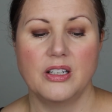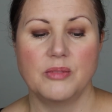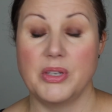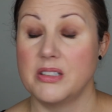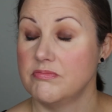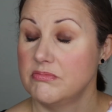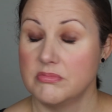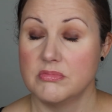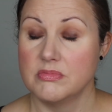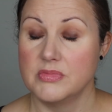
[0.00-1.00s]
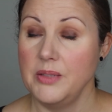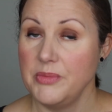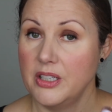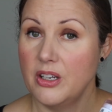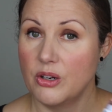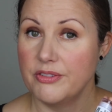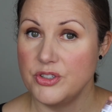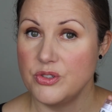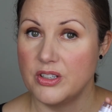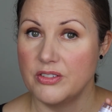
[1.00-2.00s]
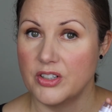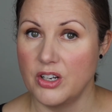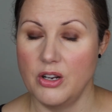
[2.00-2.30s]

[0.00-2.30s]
But let me know if you do give it a go.